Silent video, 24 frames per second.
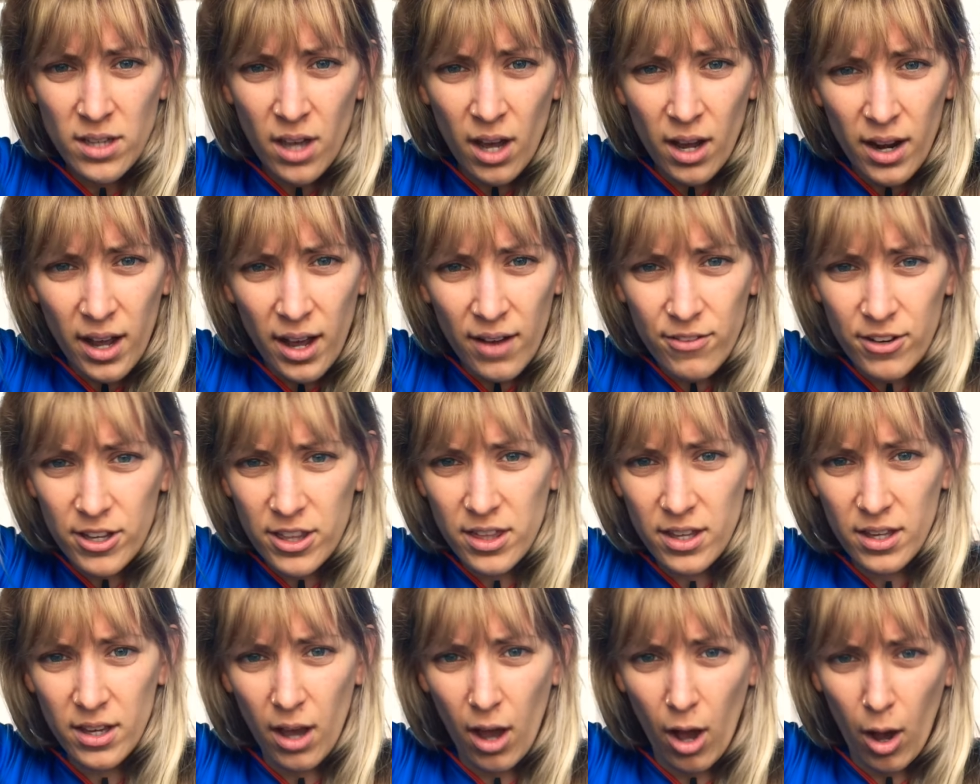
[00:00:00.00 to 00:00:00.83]
cut
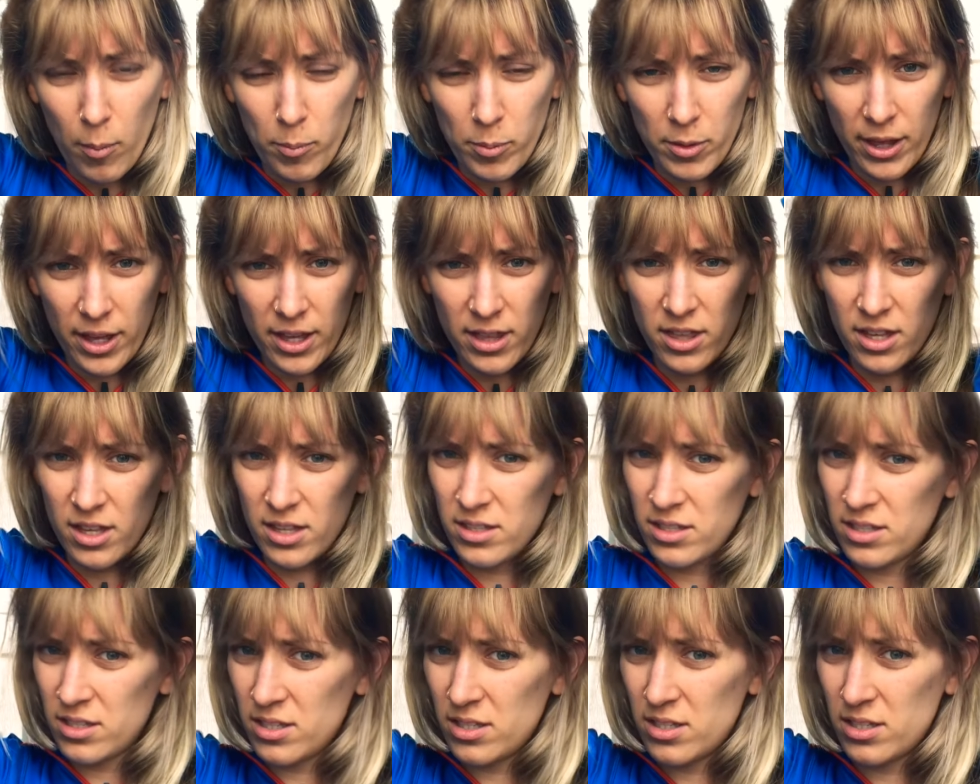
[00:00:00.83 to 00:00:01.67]
everything up like
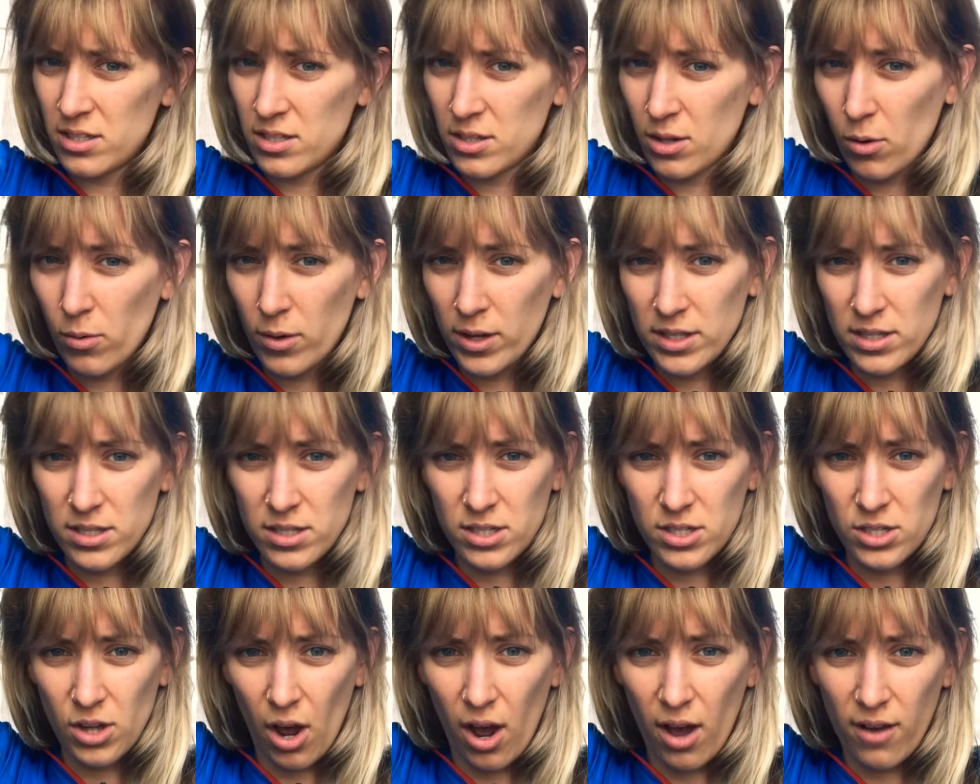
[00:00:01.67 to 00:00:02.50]
this so it's
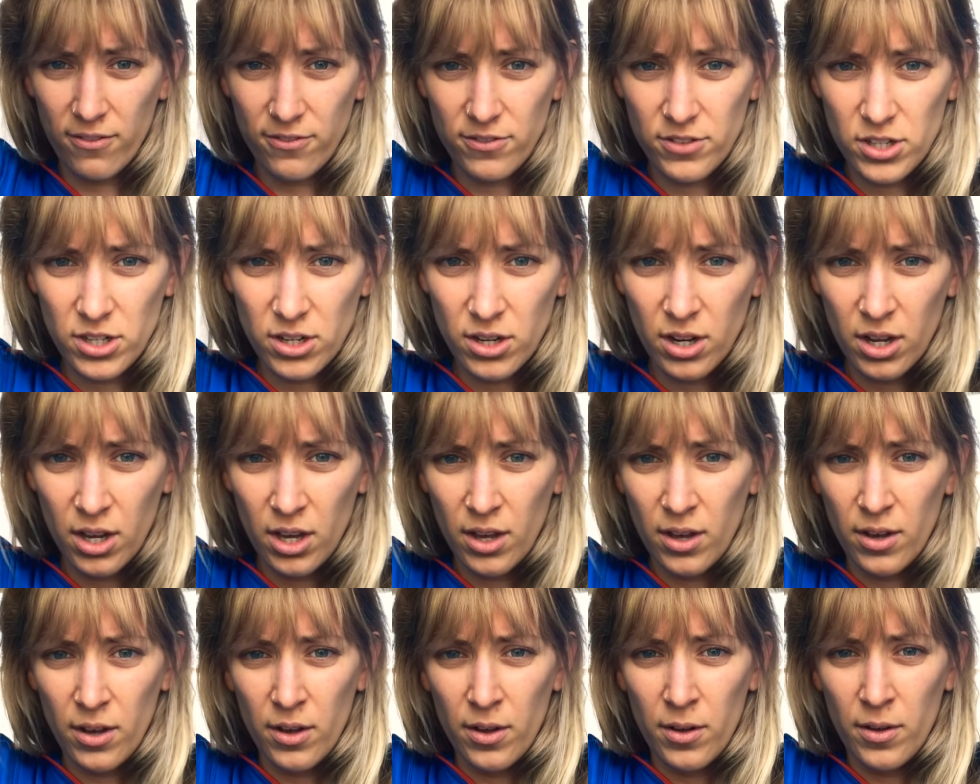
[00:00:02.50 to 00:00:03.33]
soft.
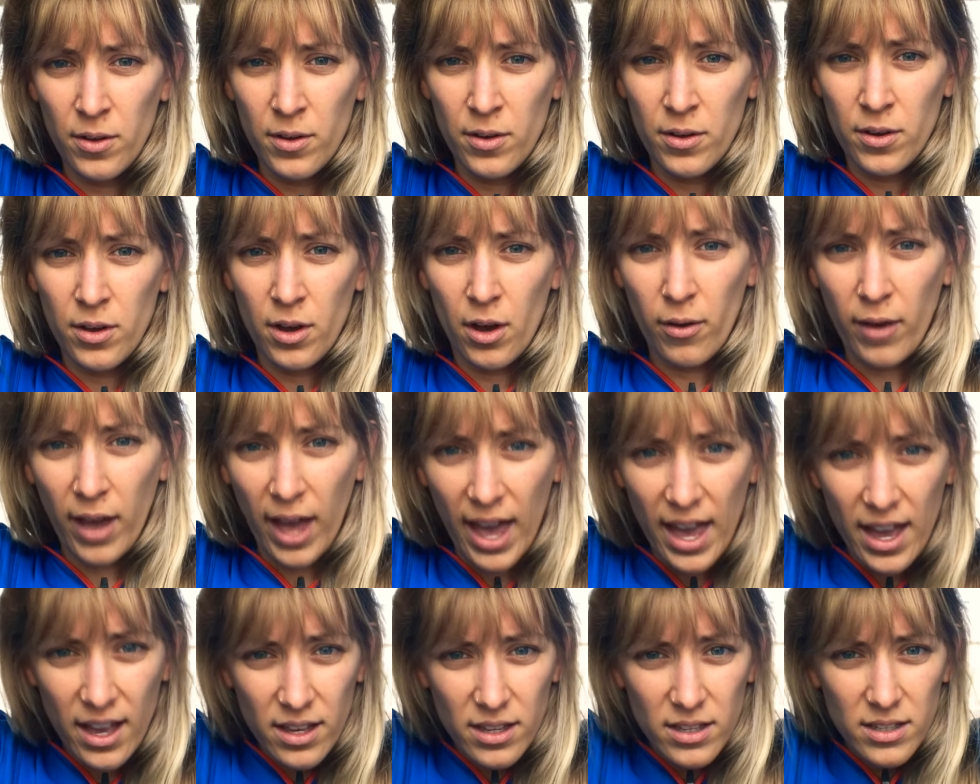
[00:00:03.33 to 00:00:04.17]

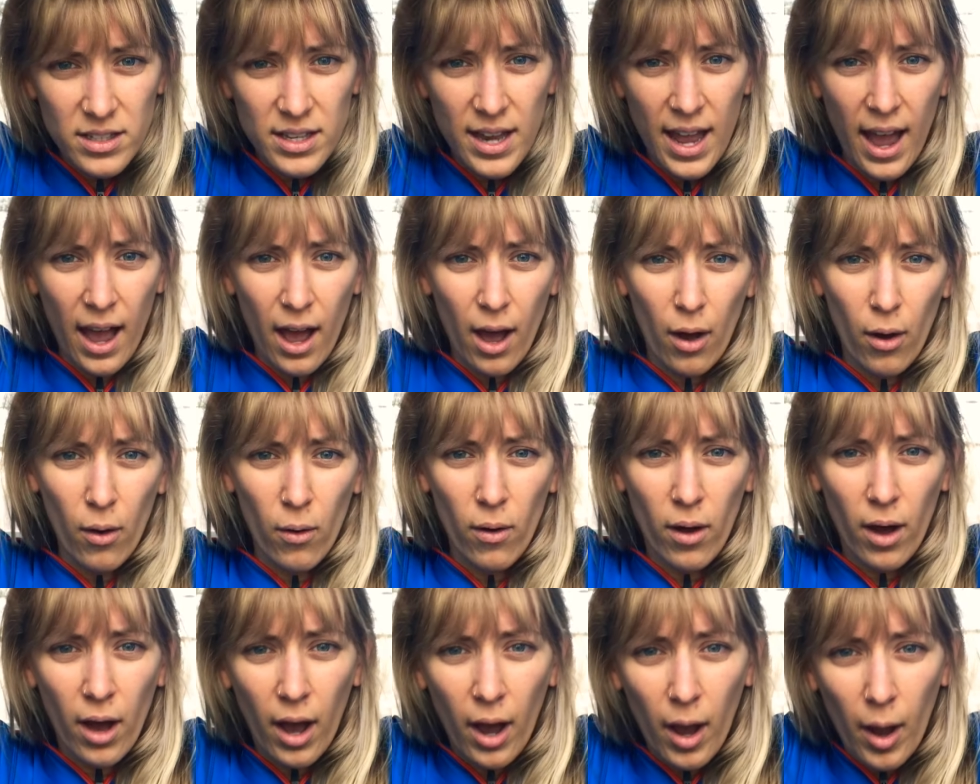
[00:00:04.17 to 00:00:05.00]
Okay,
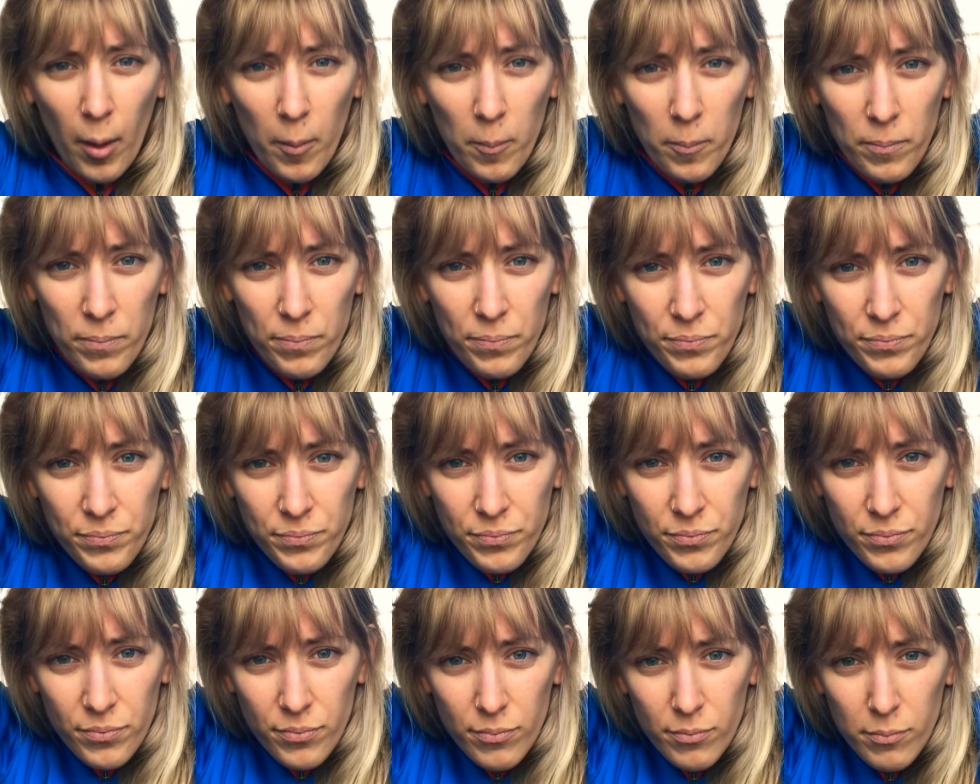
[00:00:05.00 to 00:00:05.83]
now
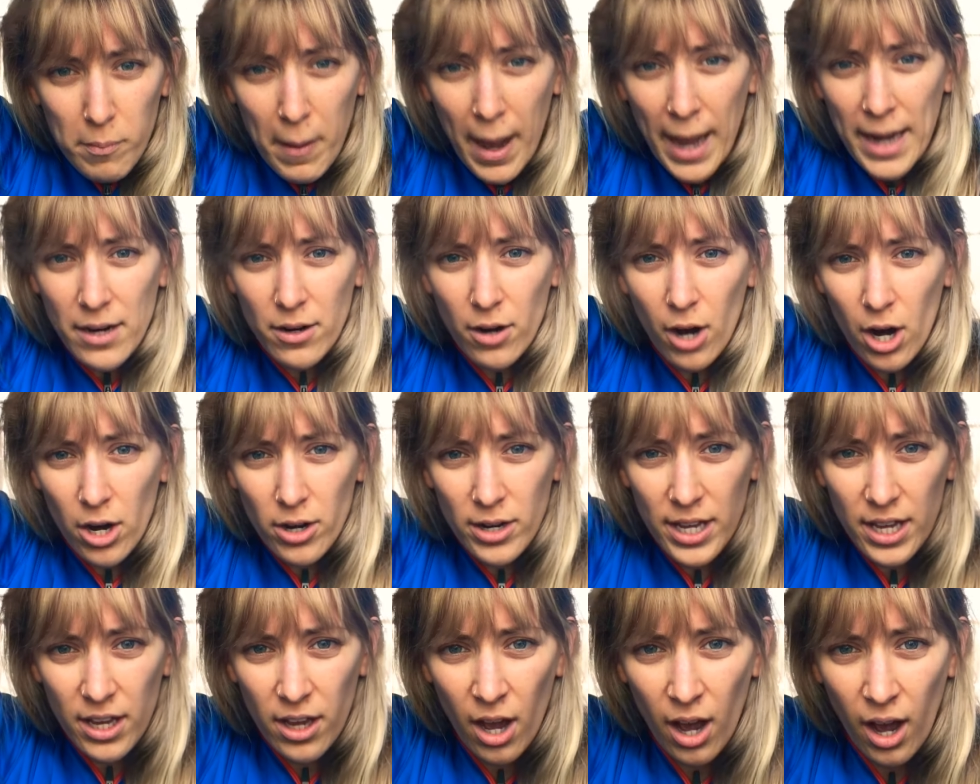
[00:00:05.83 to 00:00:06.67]
mine are
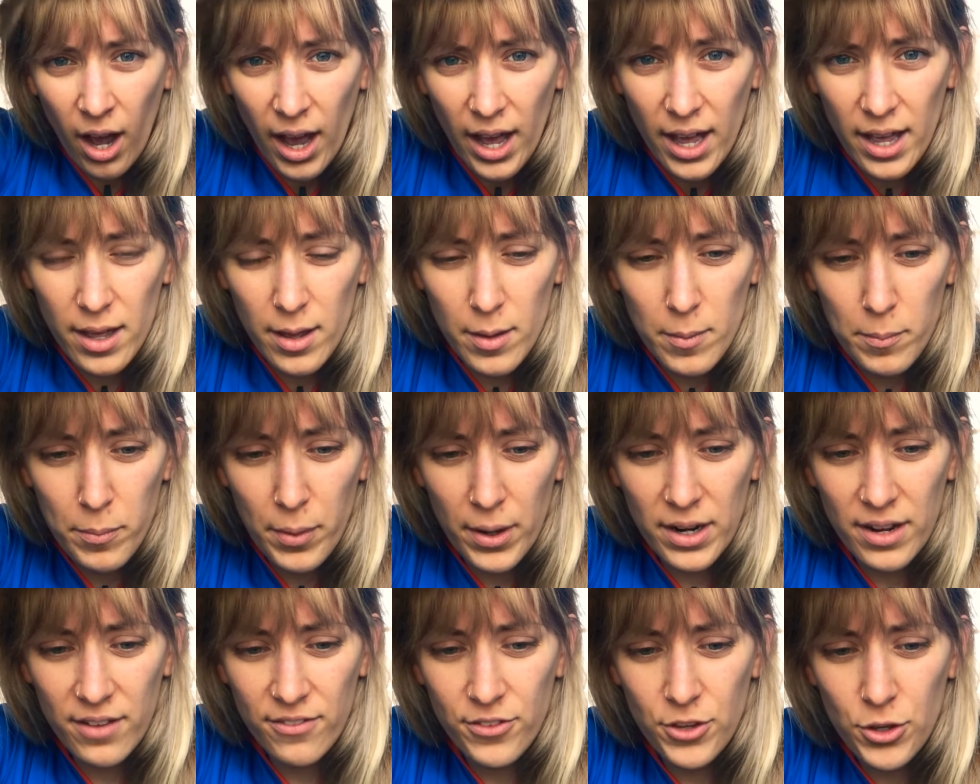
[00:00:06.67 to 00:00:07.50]
already cut,
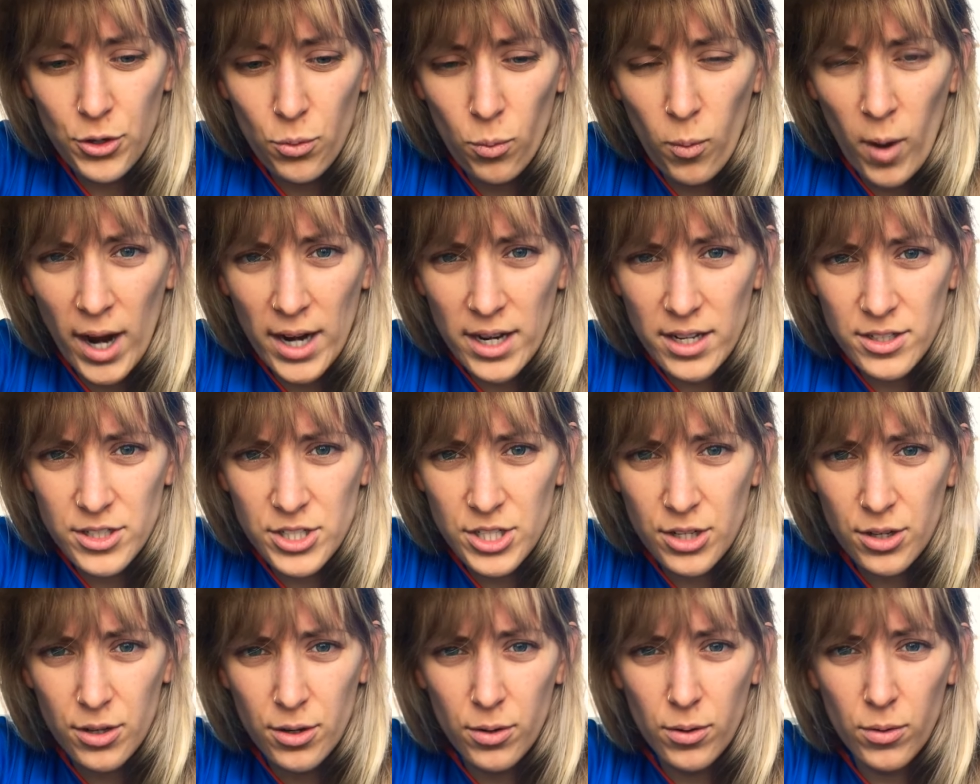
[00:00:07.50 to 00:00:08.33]
but if you wanted
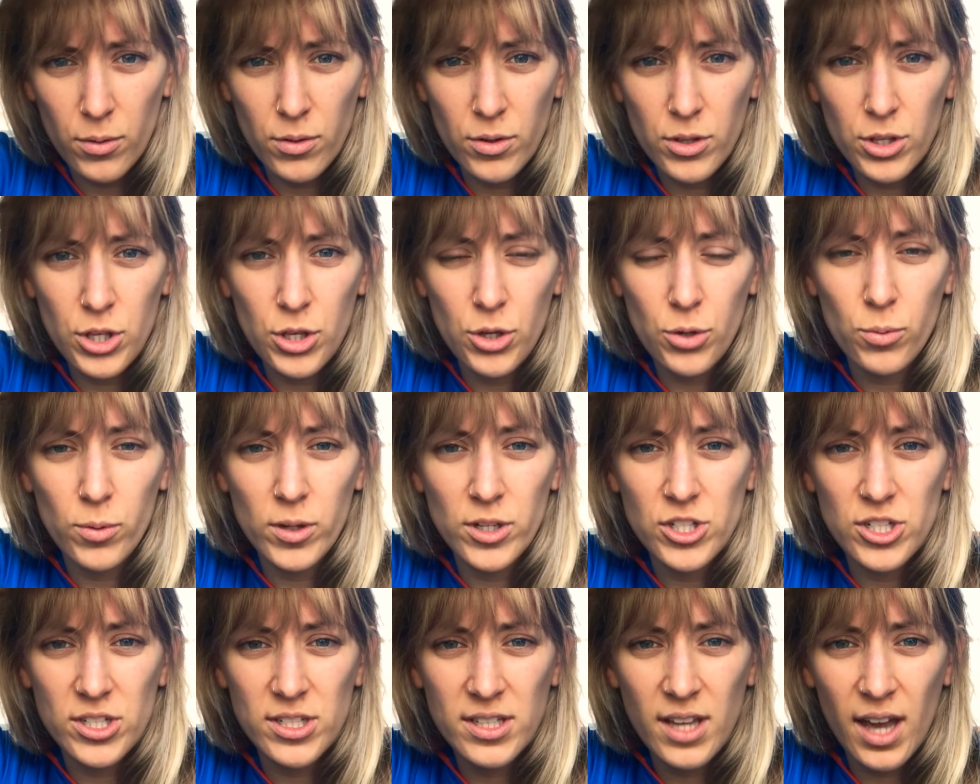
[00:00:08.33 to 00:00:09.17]
to, you
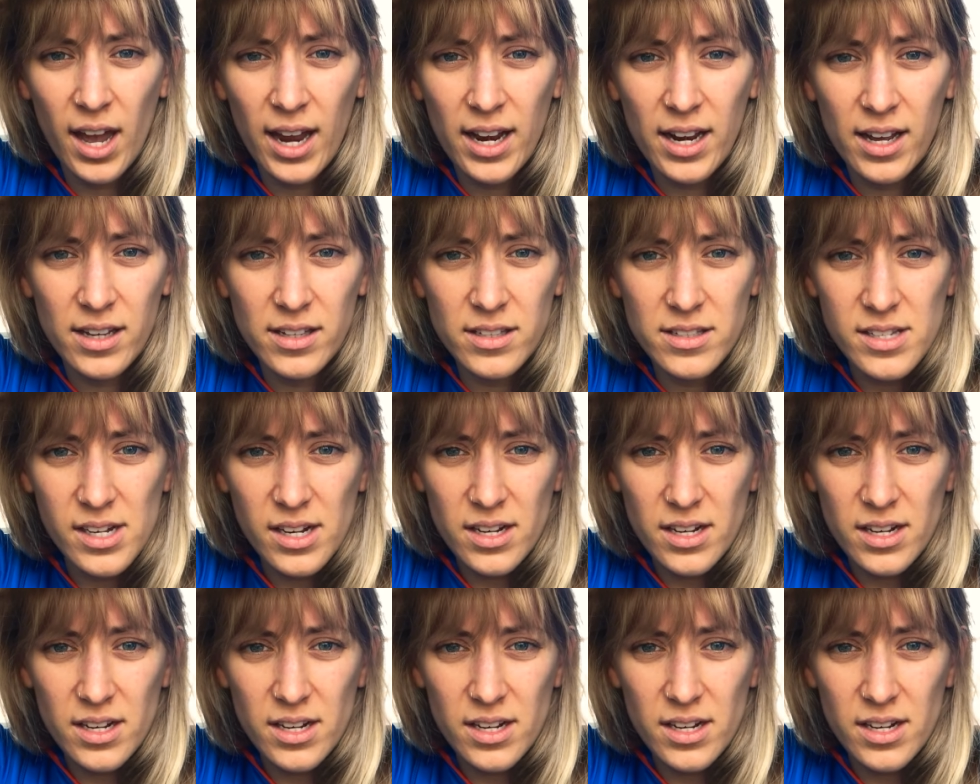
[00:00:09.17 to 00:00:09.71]
would just kind of